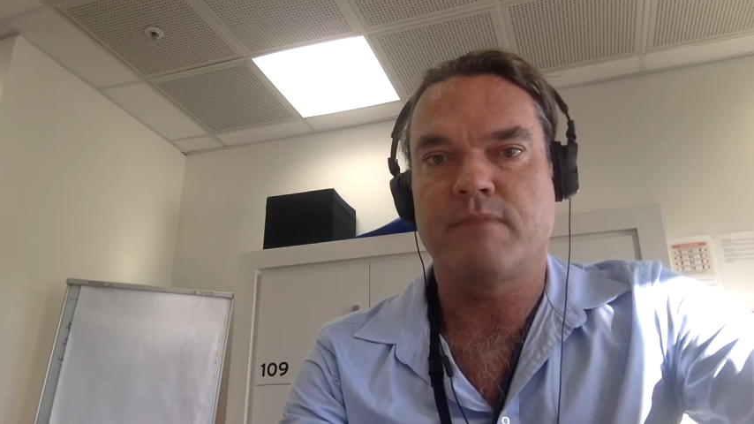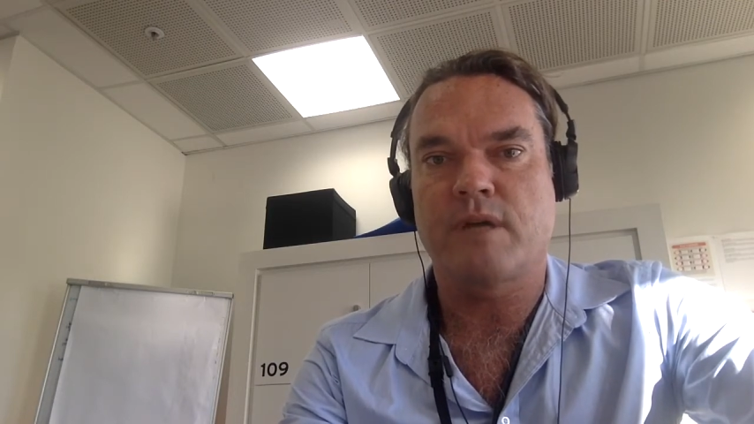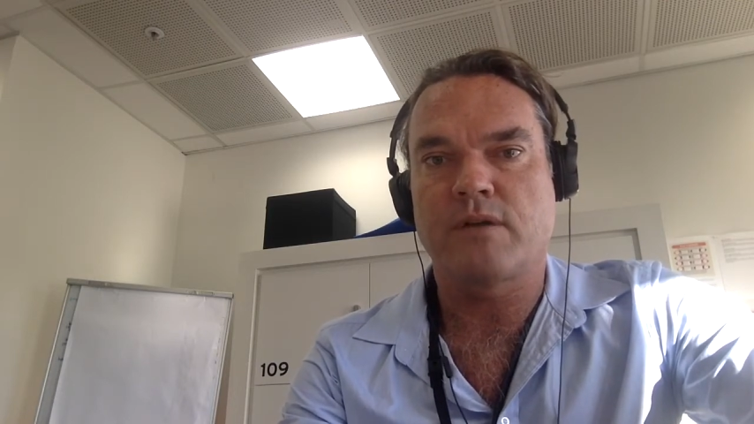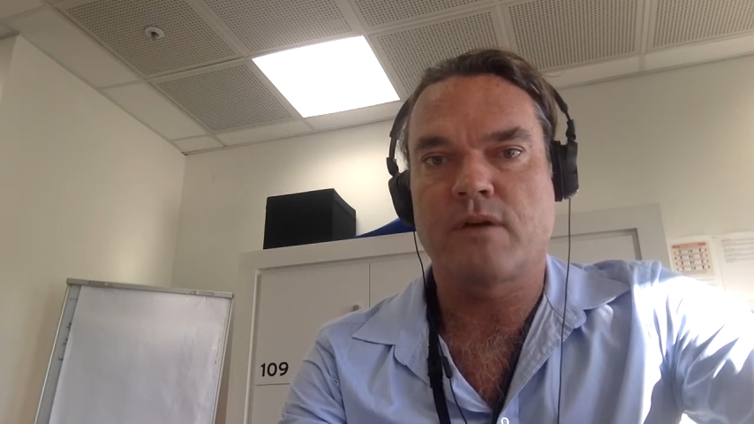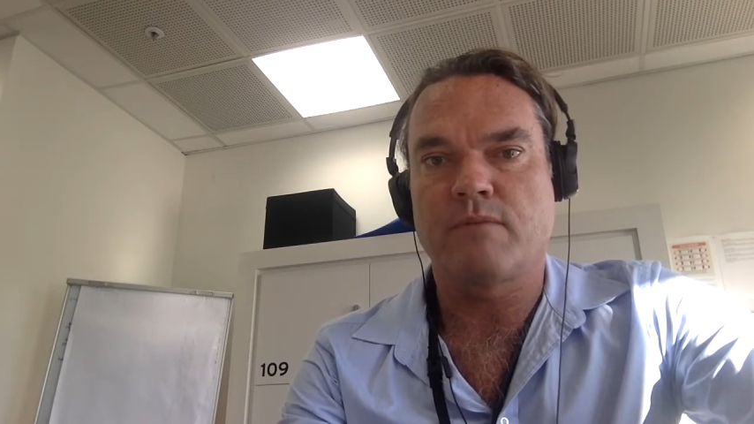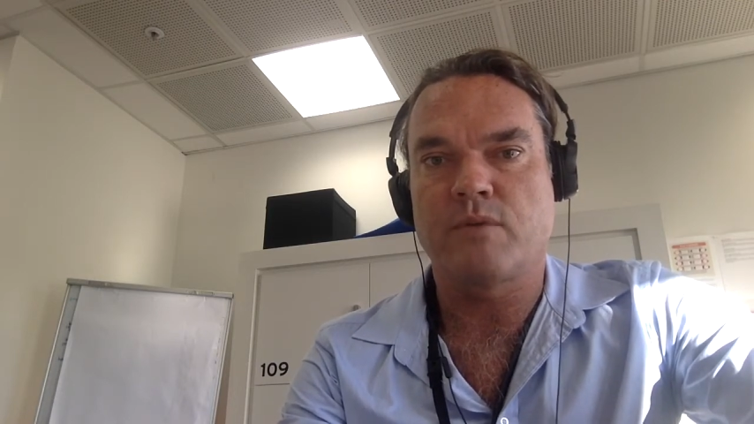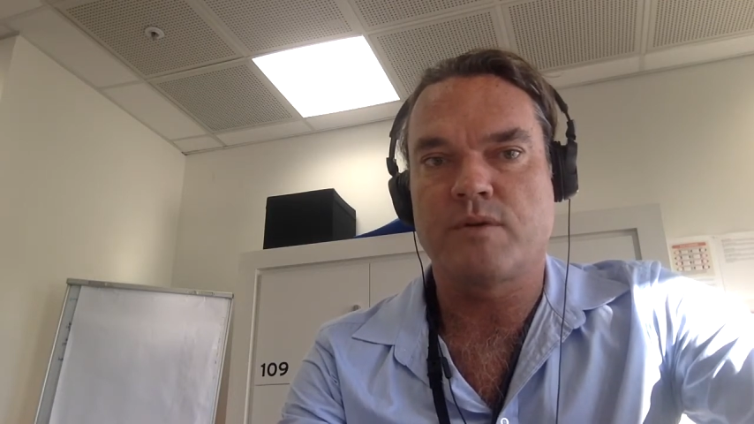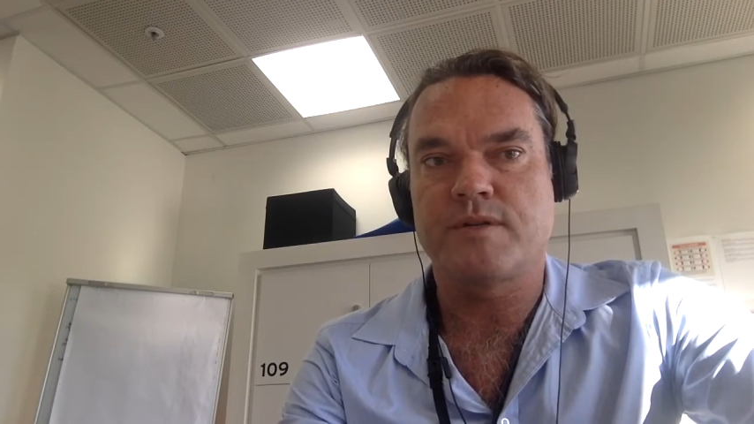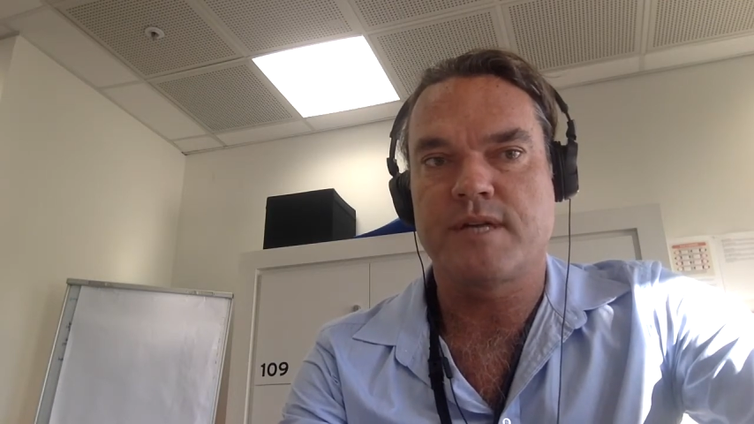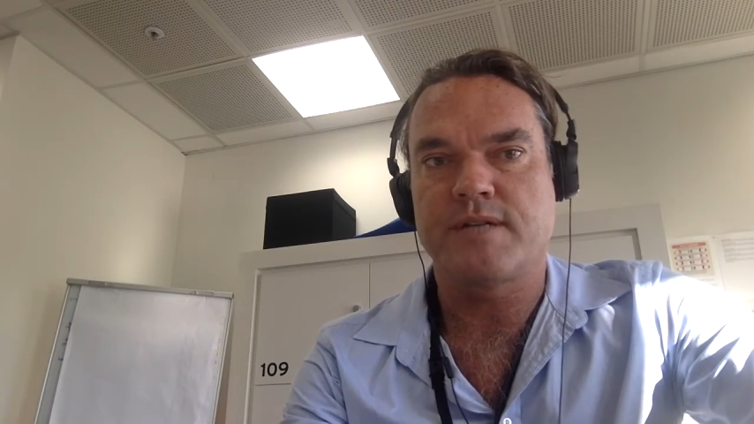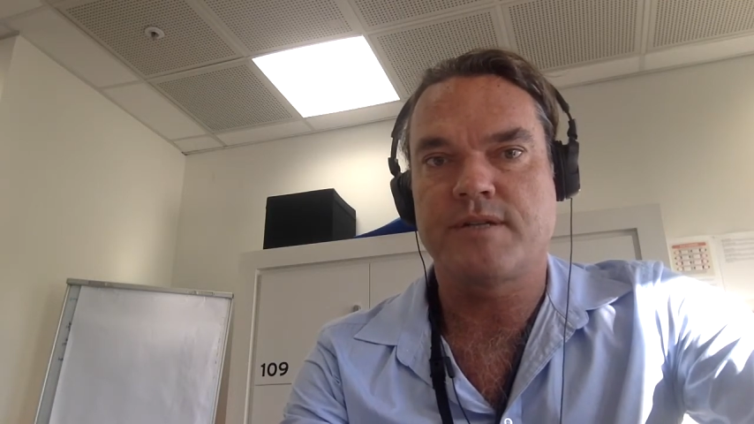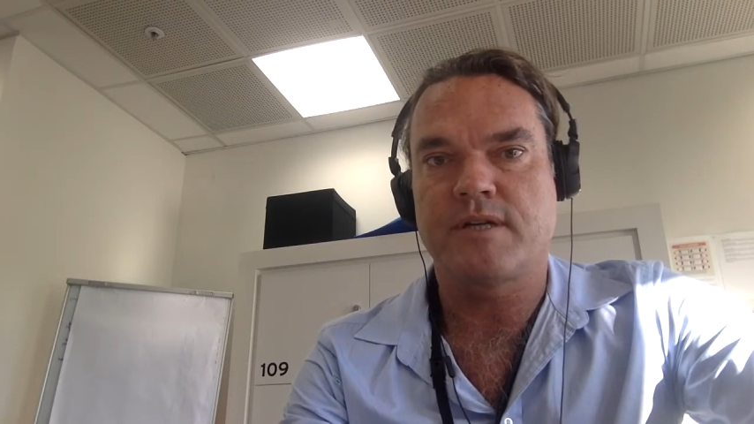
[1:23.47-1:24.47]
a lot more
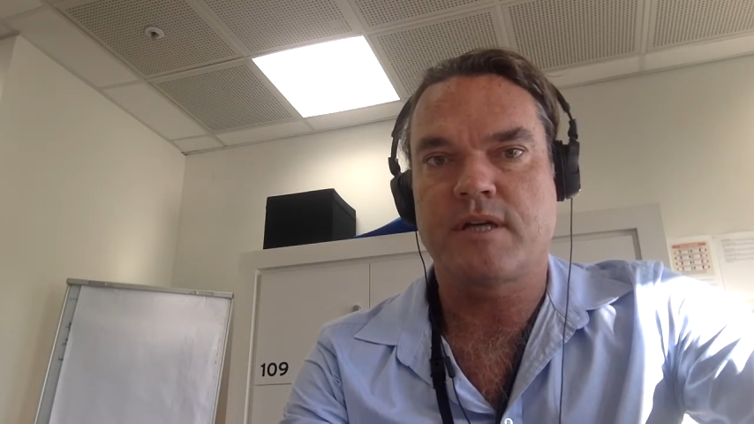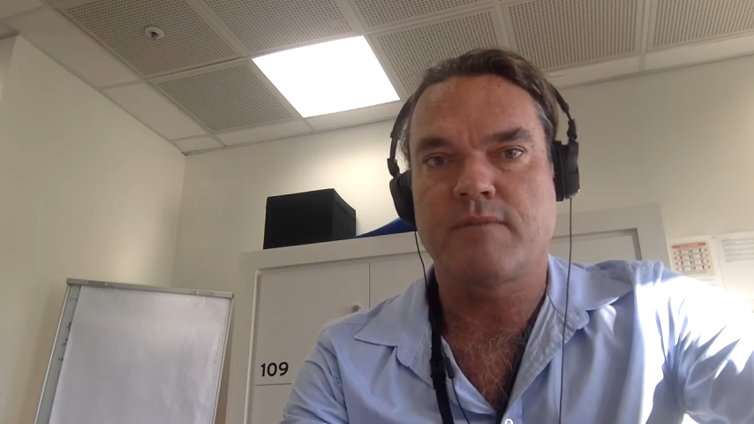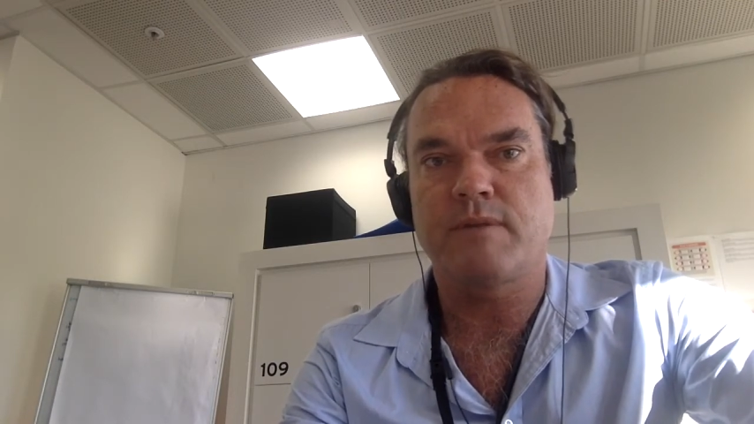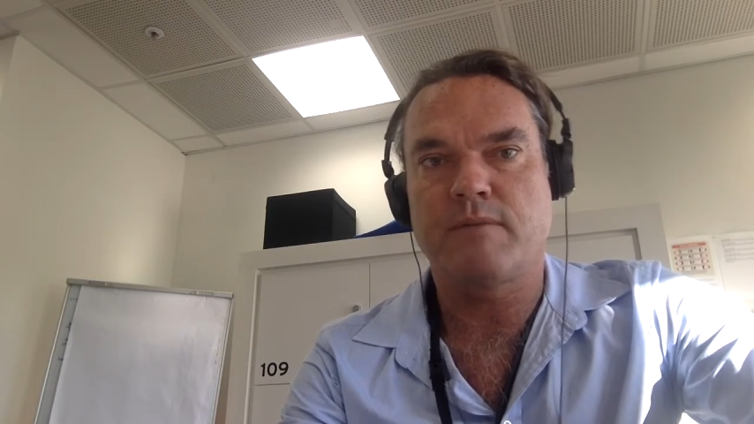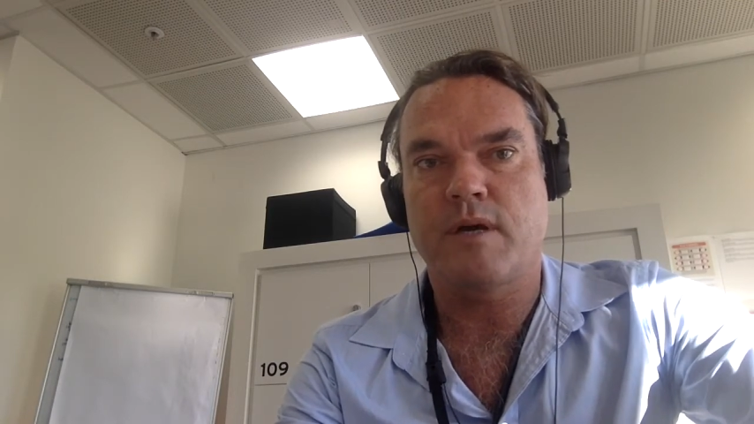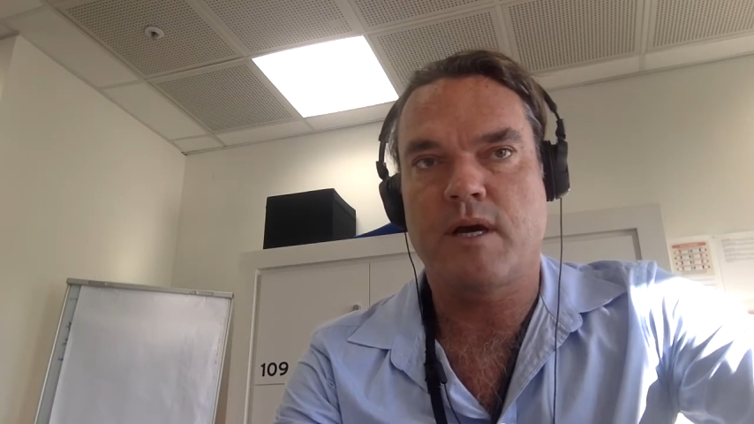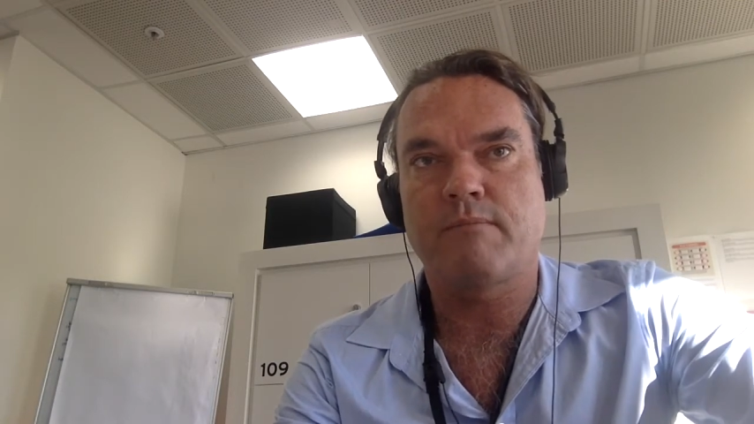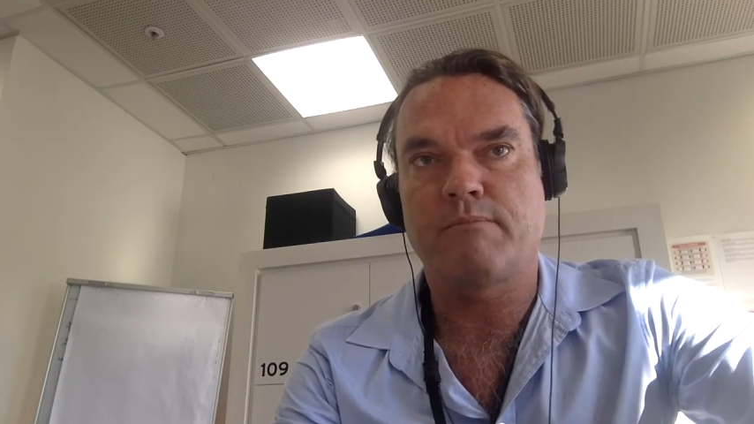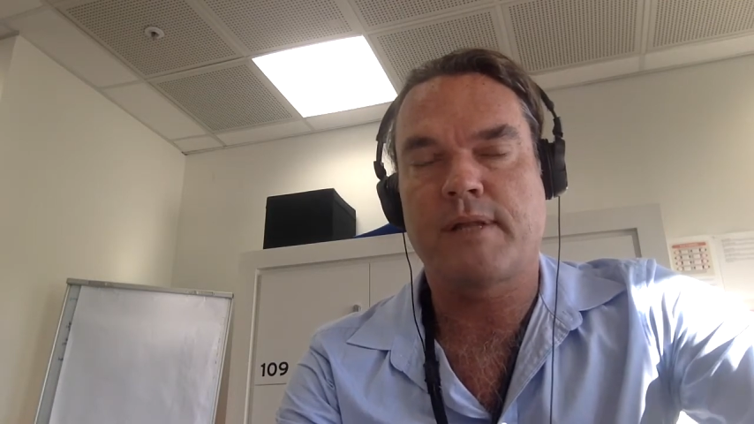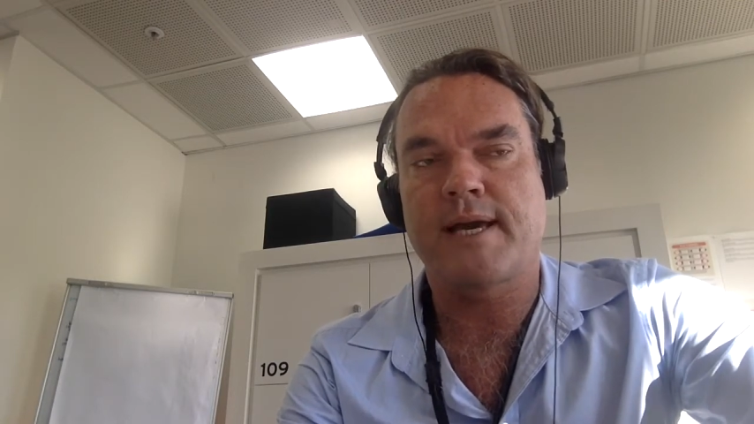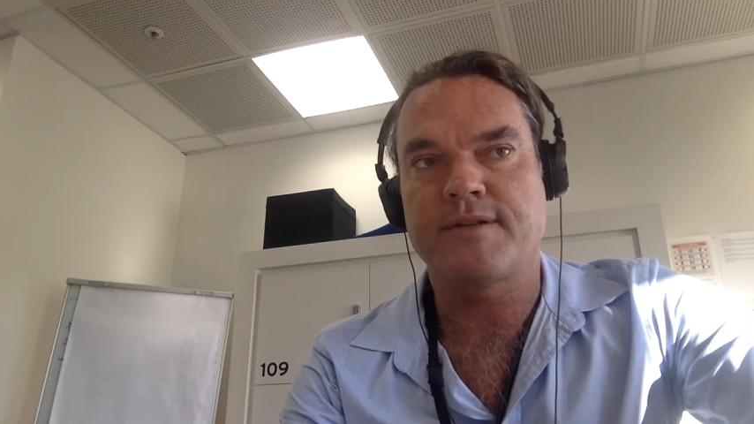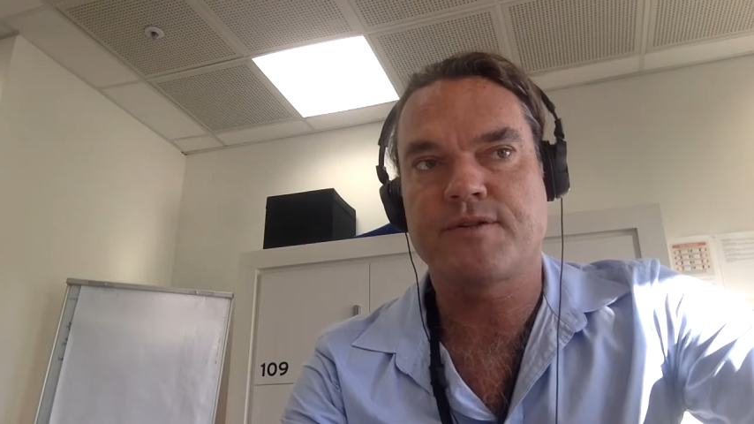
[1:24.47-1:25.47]
attention can be
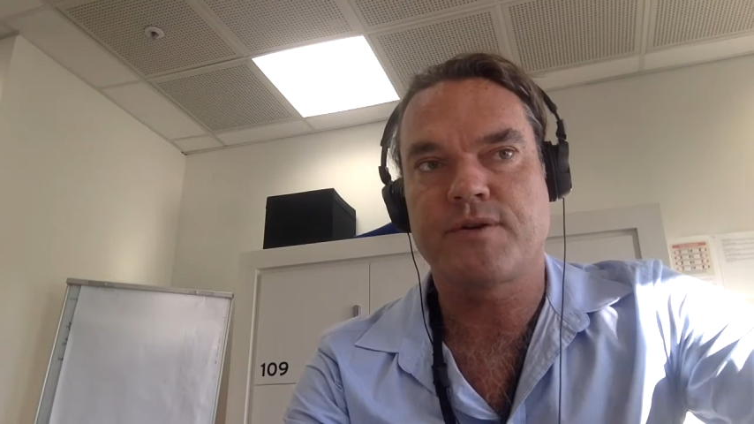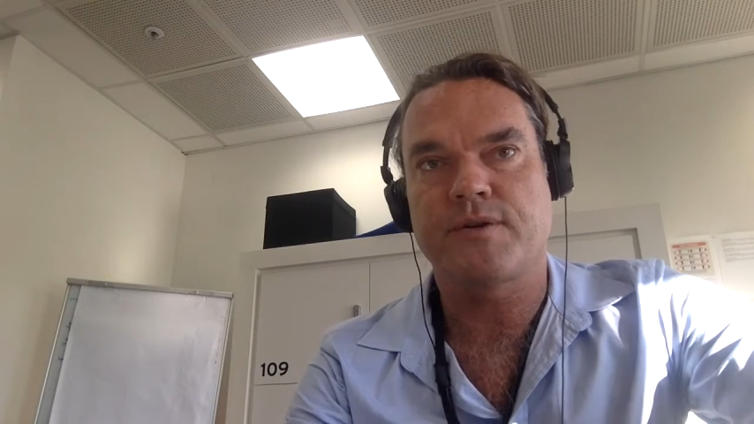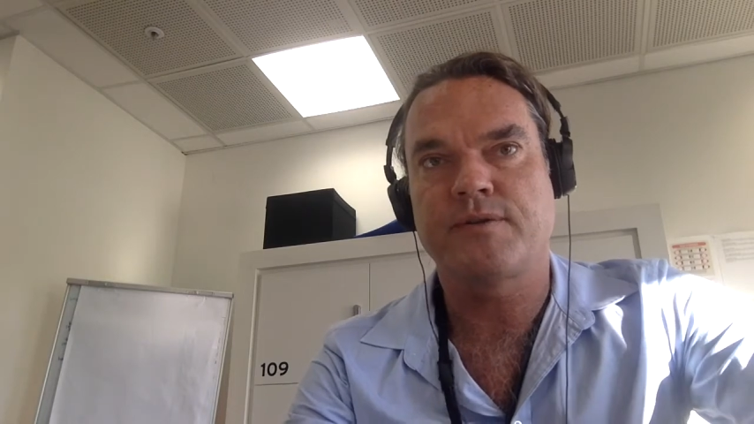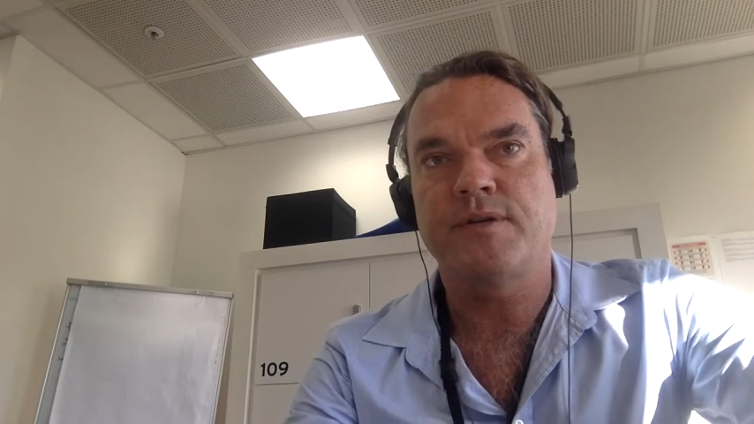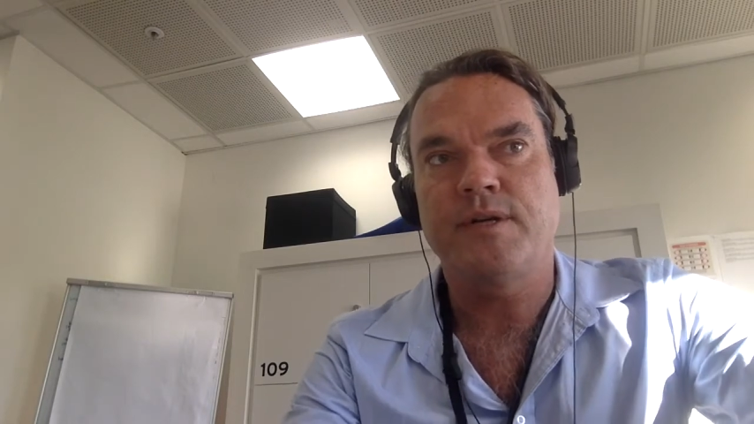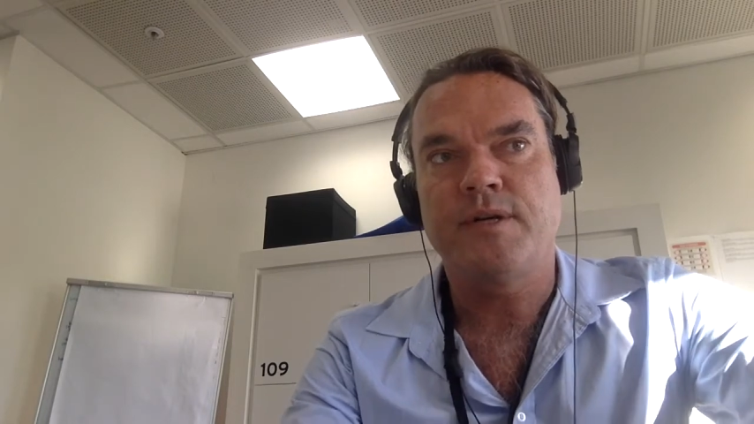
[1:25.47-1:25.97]
placed on